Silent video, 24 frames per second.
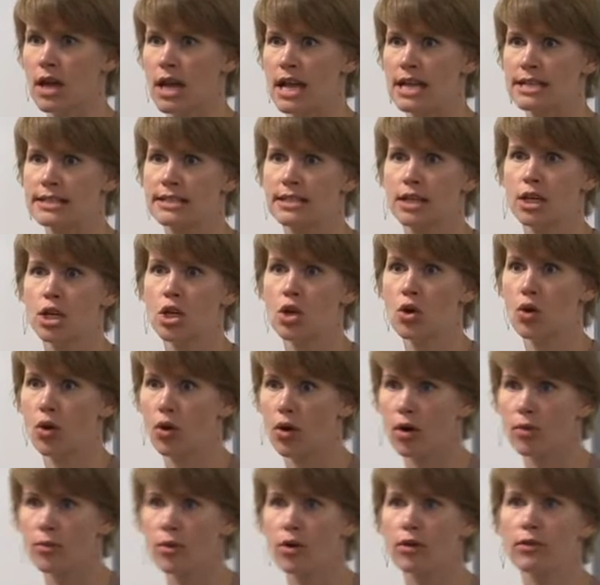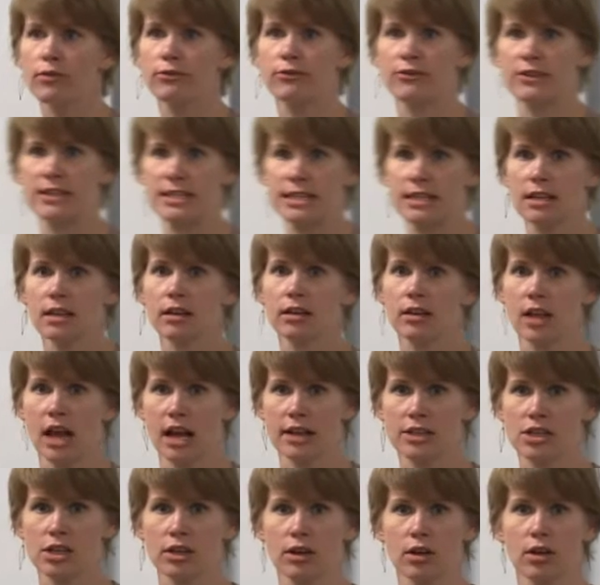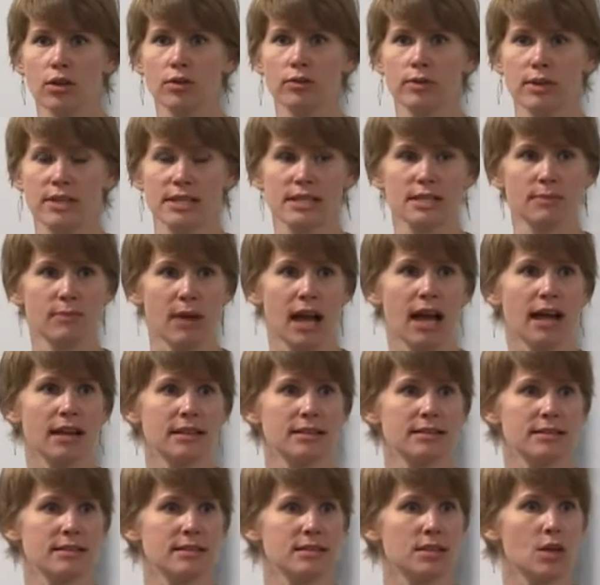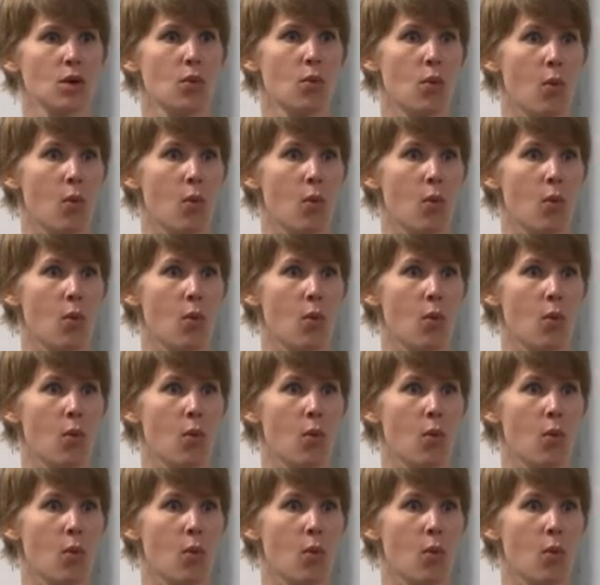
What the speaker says: It's a normal physiological response to